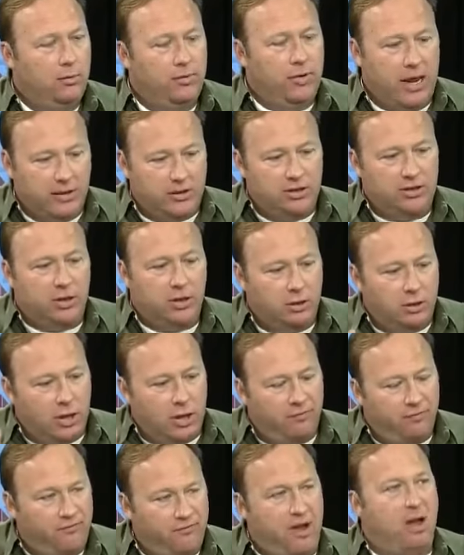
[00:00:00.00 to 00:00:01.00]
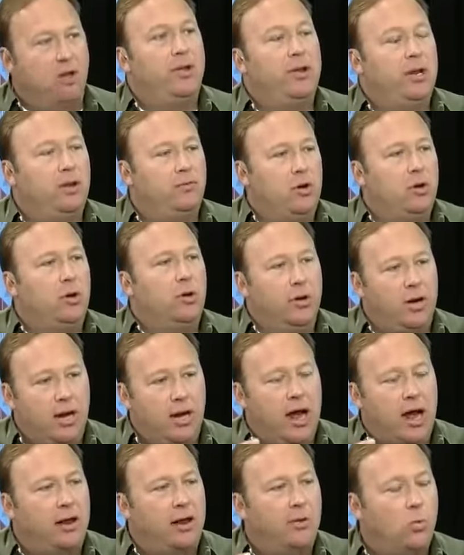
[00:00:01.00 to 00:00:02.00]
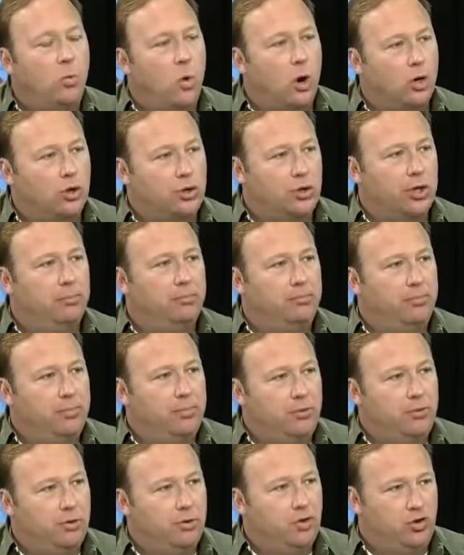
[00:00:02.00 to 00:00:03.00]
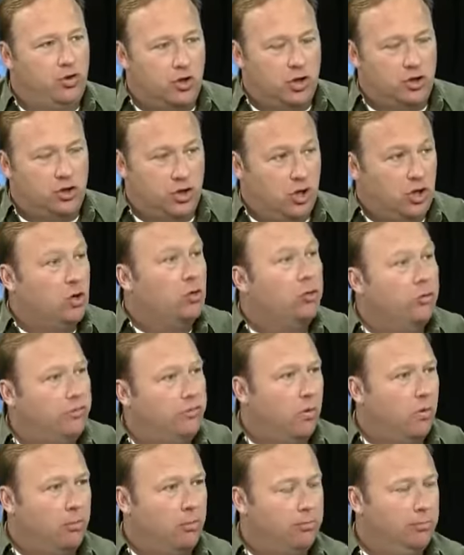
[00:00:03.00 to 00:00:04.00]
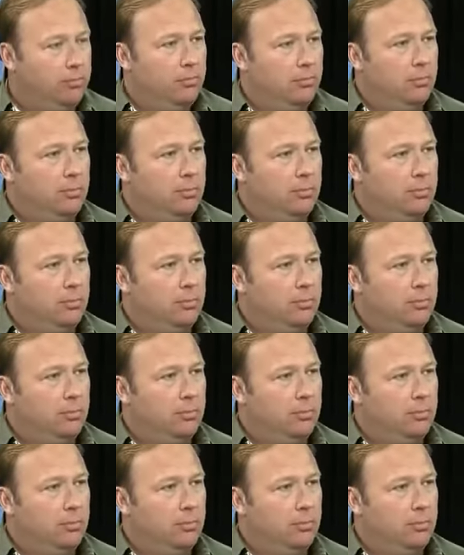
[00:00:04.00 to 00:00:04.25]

that it's a felony if you don't get out and worship just the uniform.